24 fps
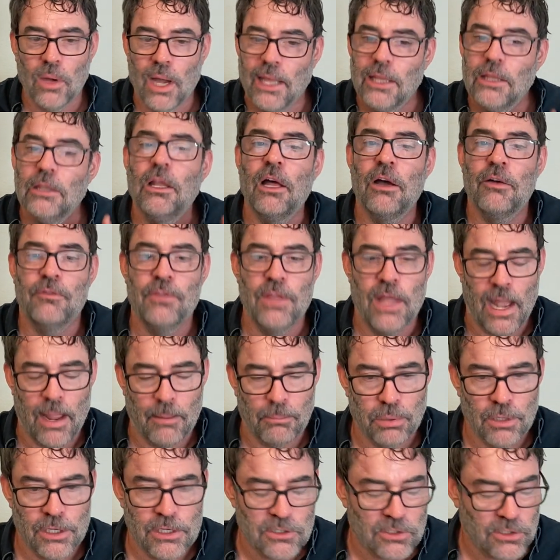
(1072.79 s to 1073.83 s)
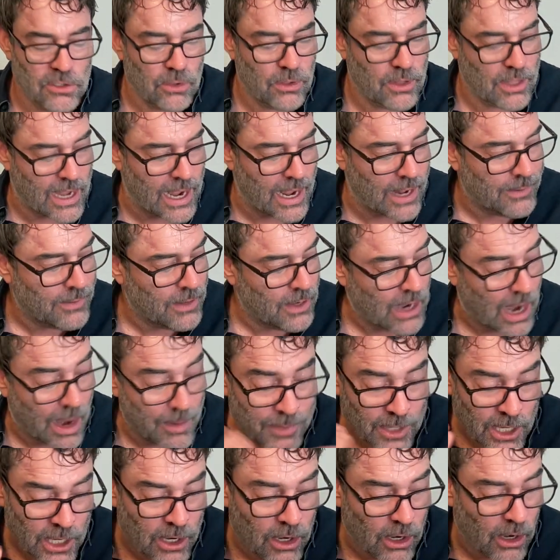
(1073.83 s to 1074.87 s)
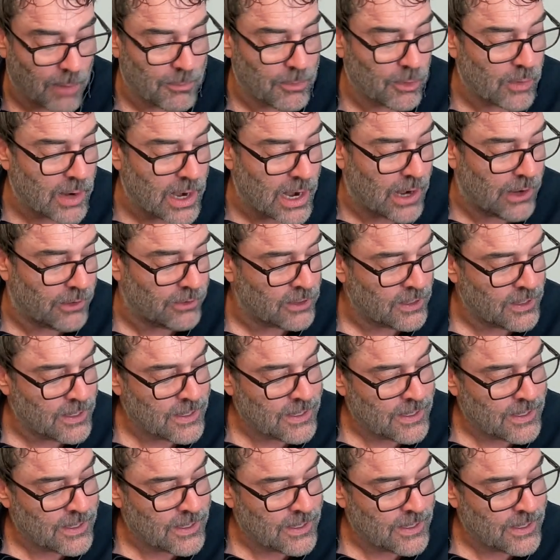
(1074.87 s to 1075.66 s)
I love that. Please do that. I'm here. I'm around.